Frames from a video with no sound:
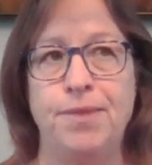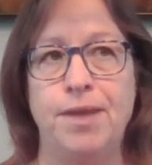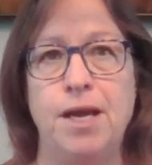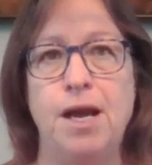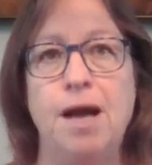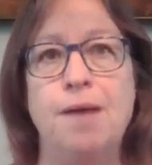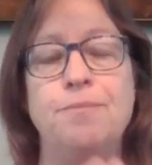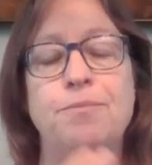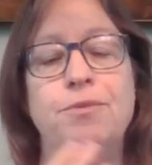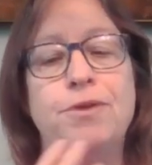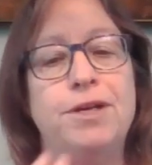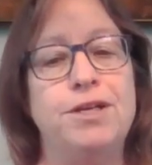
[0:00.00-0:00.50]

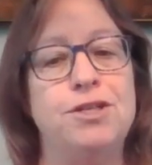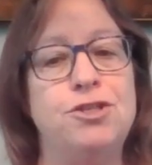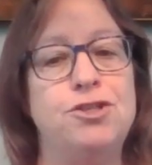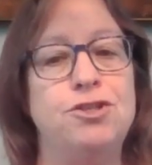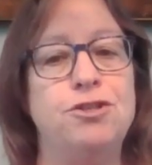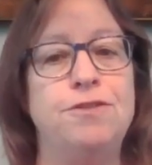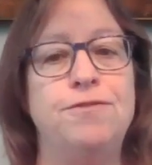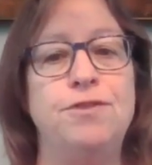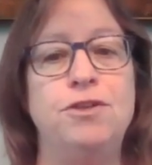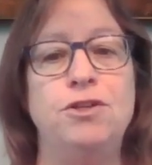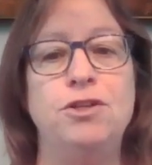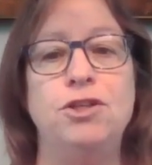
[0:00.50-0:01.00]
I'm pretty
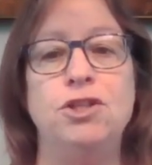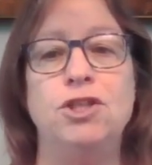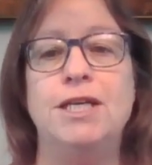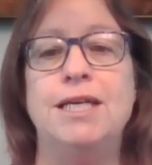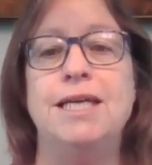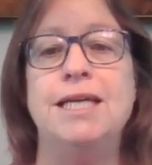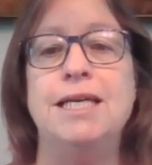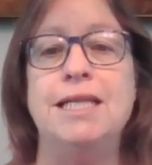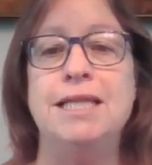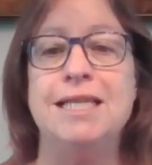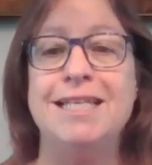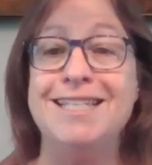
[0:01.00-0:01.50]
sure if you look
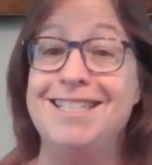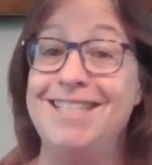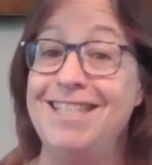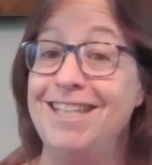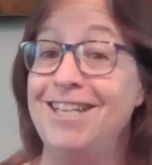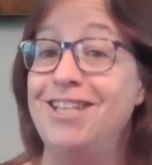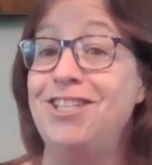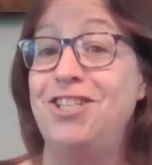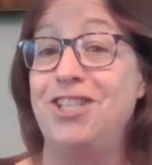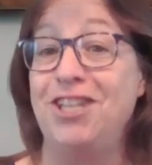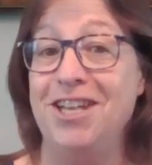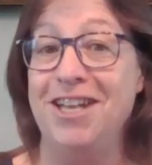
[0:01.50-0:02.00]
in the
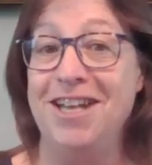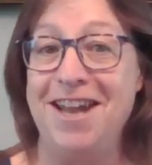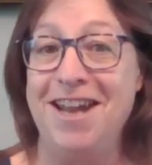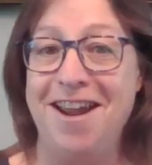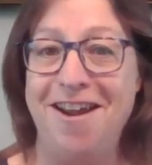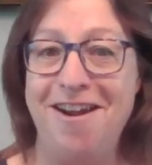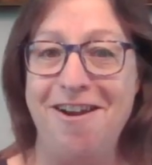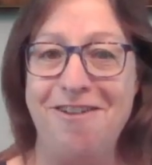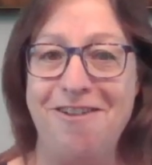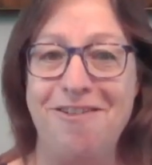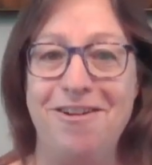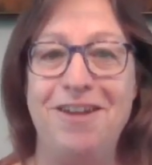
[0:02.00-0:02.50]

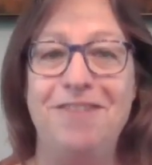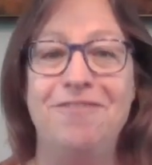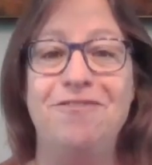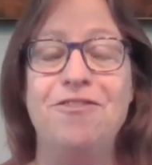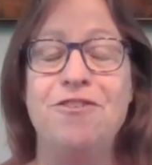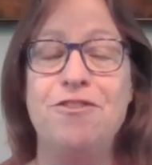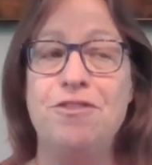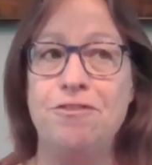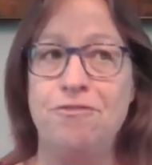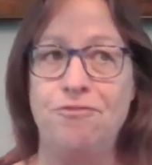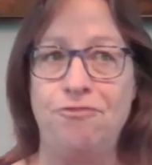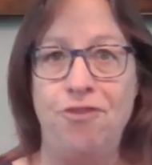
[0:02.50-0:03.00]
dictionary for
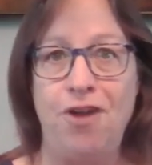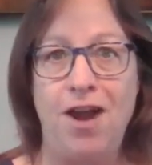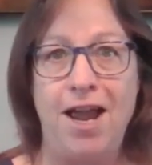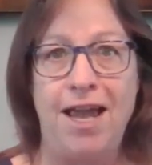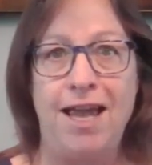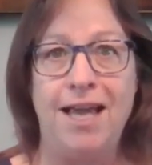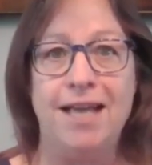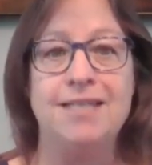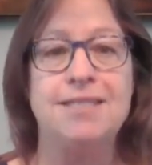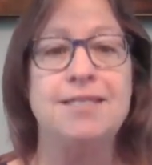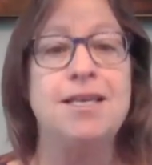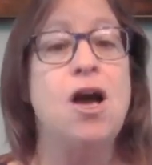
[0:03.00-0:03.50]
the
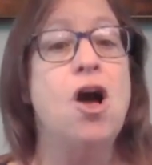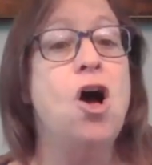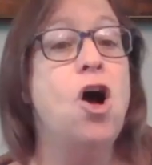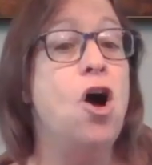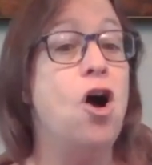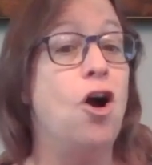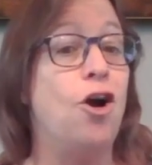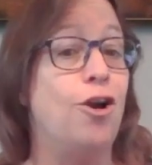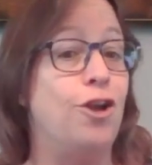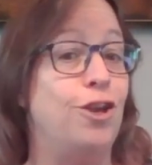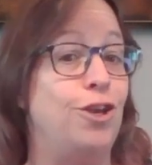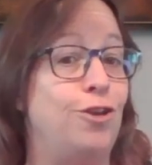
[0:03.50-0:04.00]
phrase,
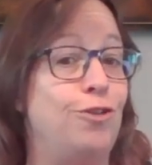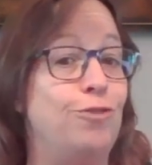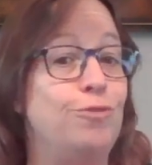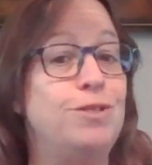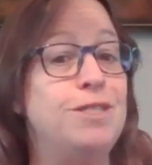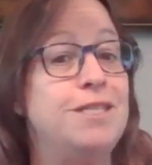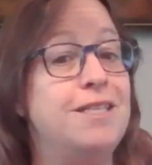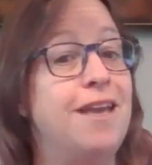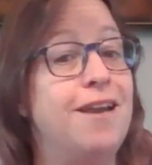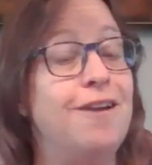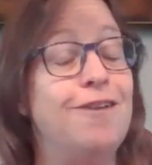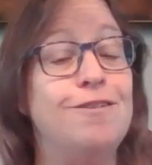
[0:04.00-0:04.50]
"Are you
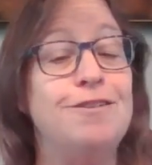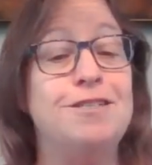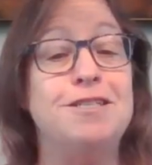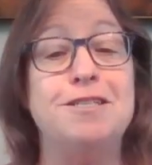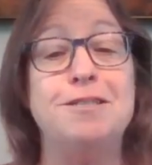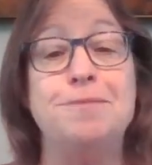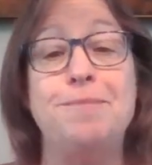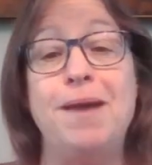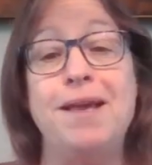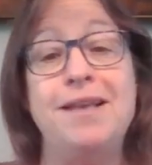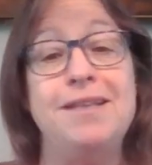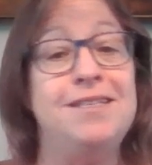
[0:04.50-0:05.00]
scared to
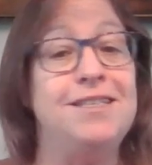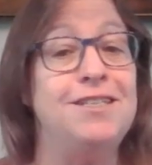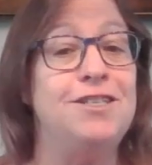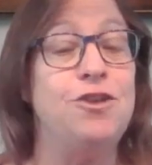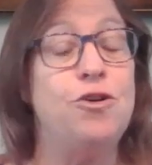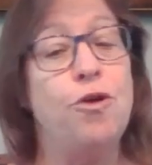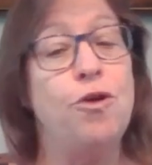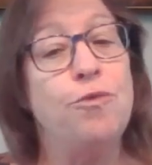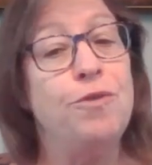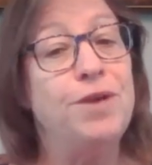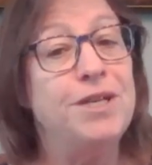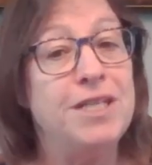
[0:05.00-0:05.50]
spend in
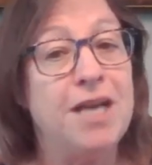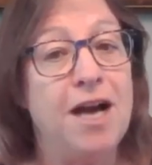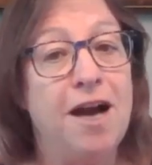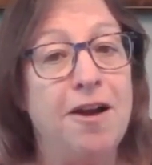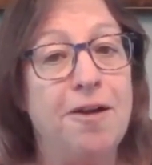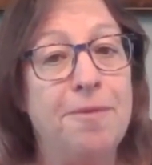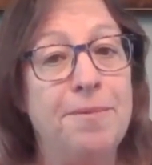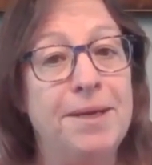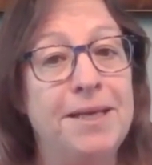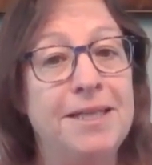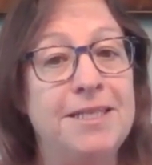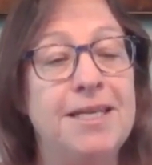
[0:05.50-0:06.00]
your
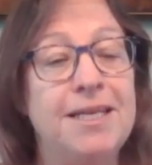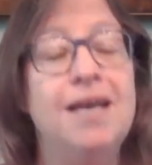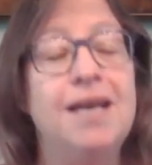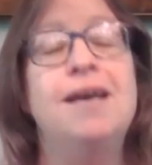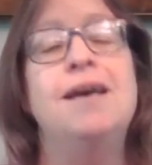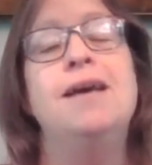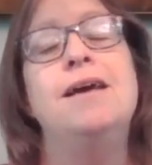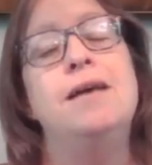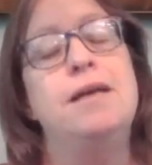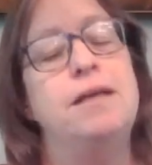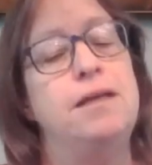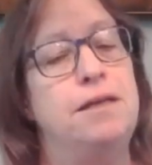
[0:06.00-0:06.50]
retirement?"
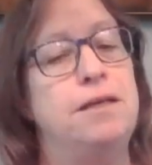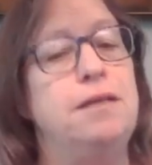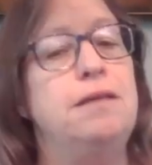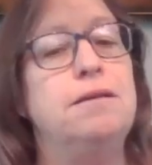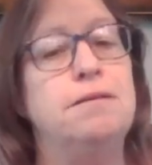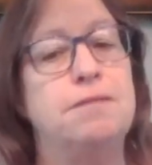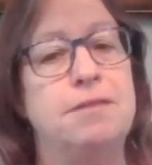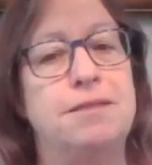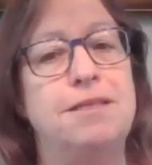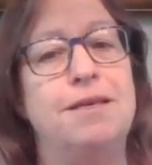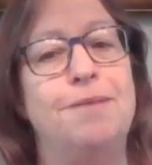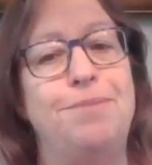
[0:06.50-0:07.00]

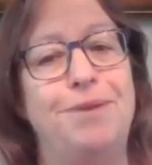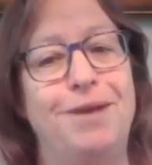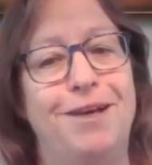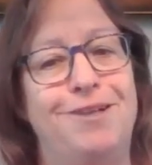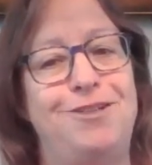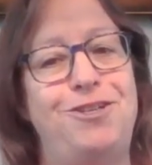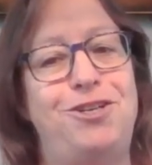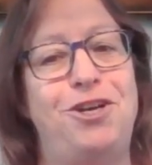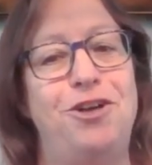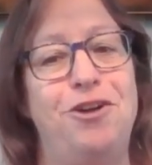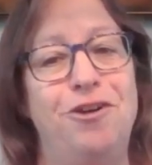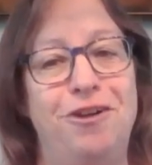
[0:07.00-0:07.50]
you'll see a
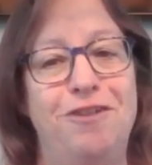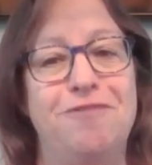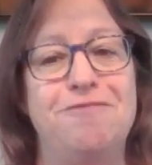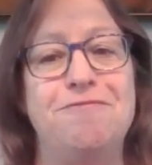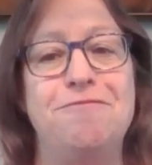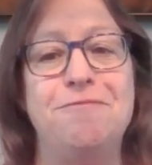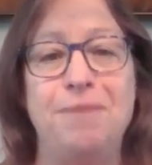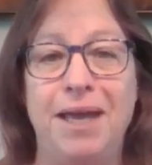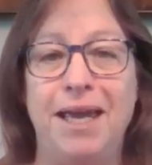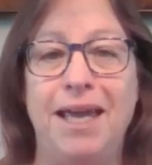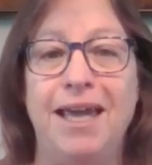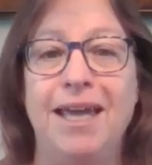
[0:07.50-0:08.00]
picture of
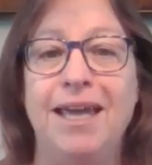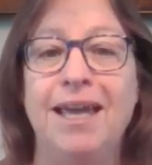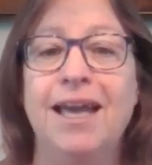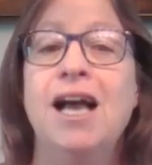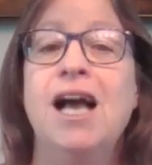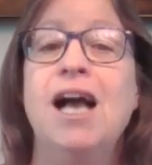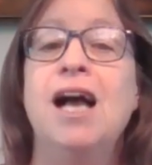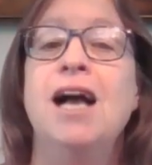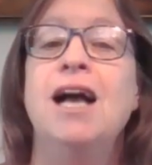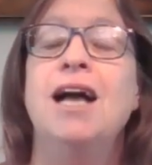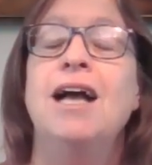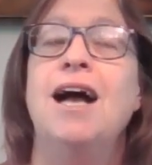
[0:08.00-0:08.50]
me.
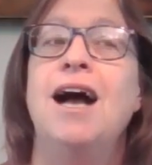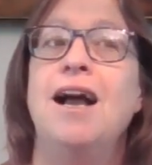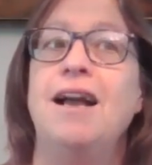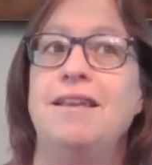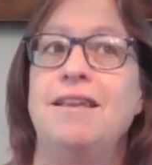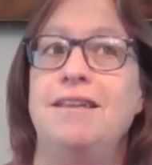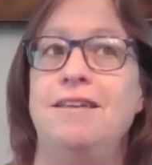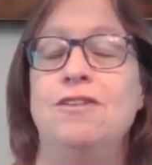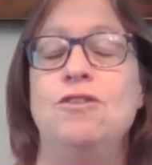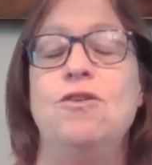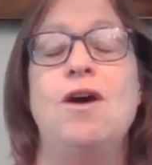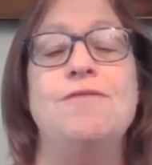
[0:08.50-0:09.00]

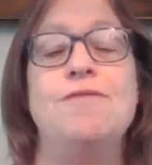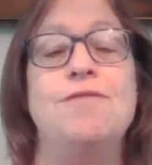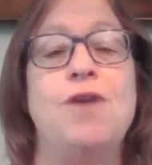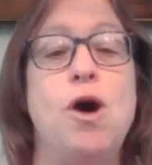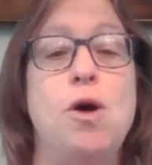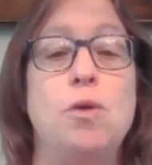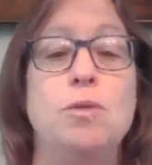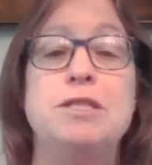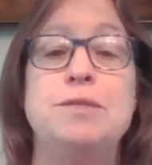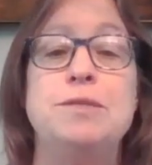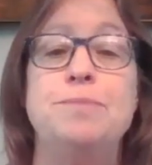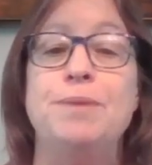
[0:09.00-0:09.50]
I've
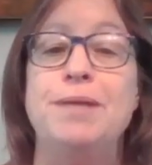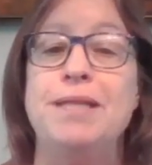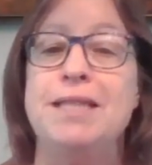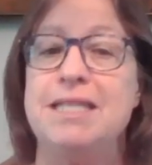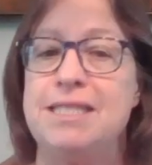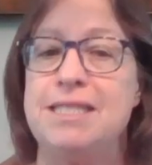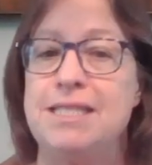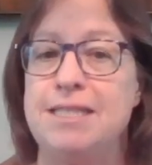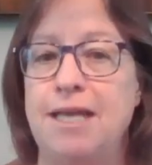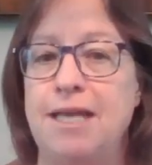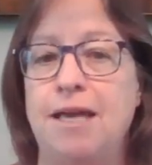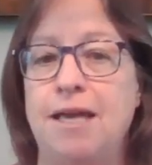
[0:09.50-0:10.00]
always been the
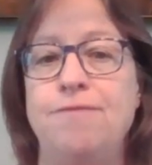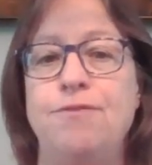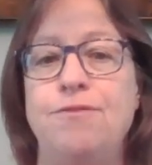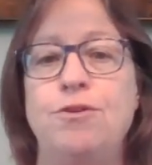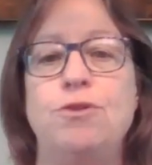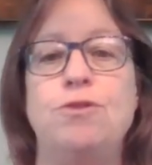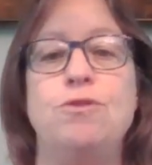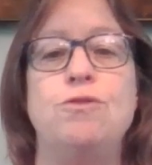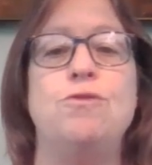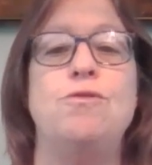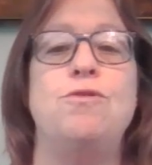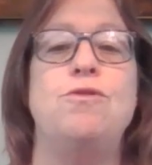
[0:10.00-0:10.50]

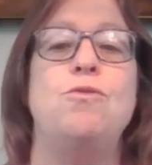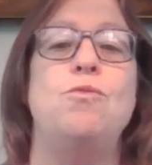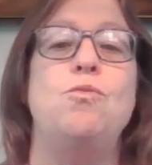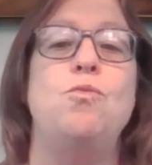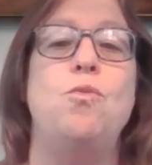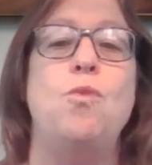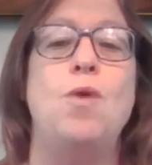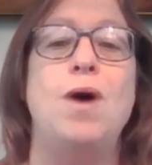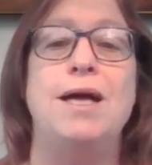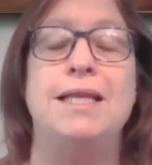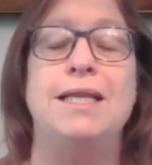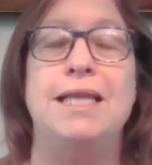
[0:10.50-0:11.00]
saver, the
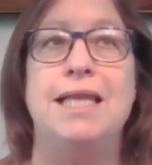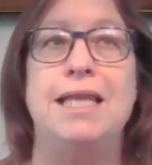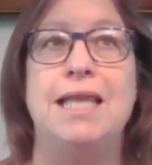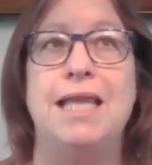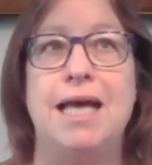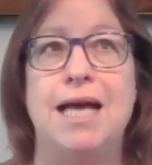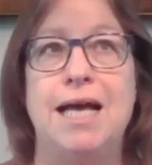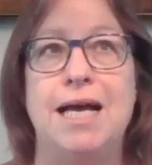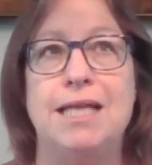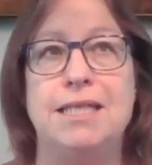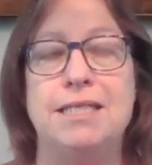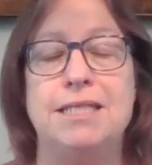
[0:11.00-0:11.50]
one
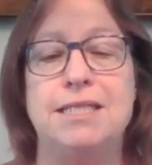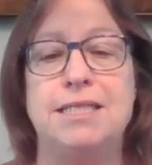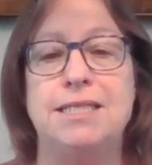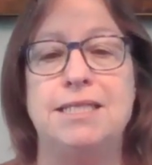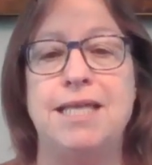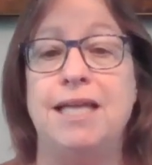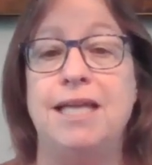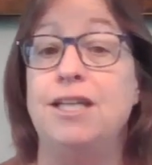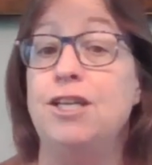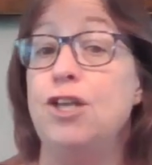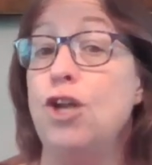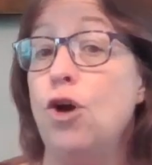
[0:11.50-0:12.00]
that
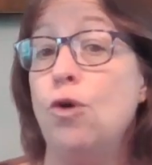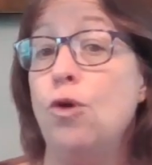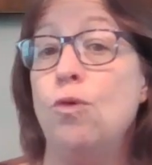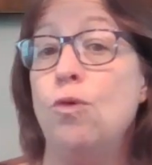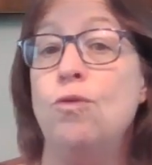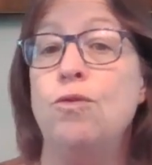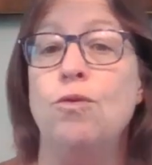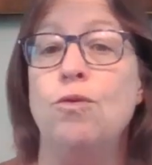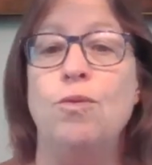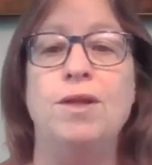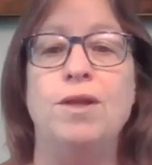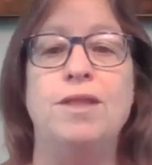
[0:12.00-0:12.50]
said no,
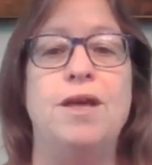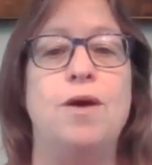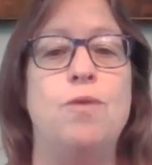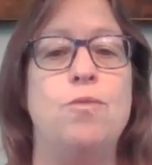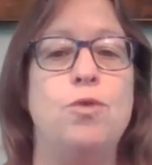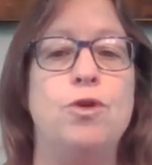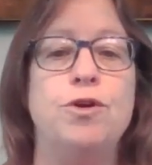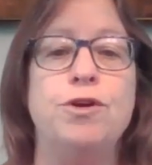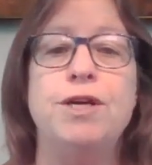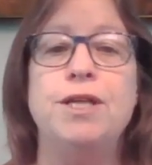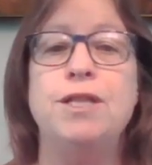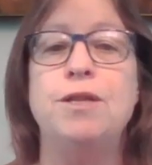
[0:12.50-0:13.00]
the one that
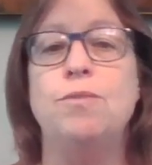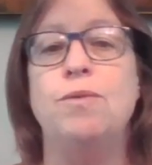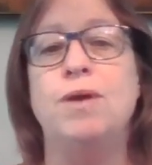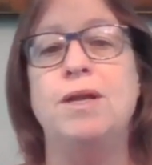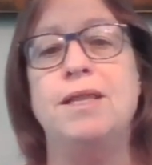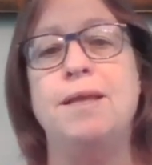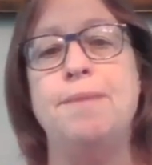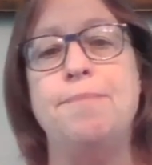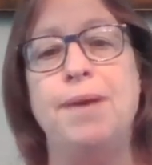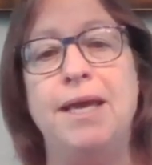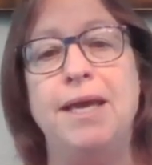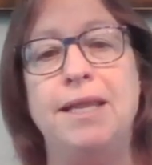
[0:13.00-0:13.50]
worried, the one
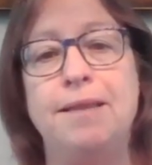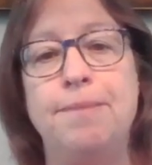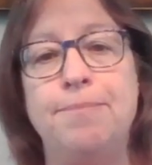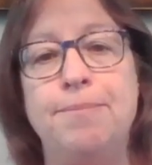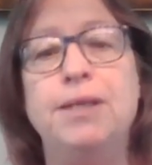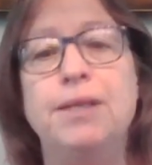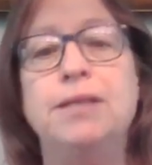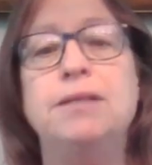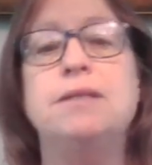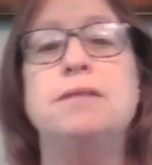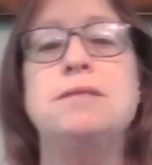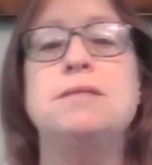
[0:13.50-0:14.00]
that paid the
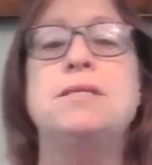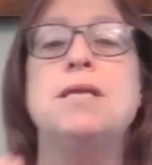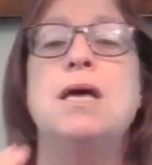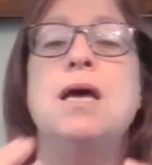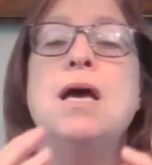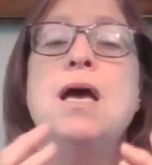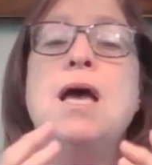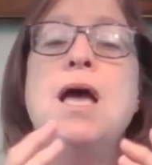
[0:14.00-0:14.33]
bills.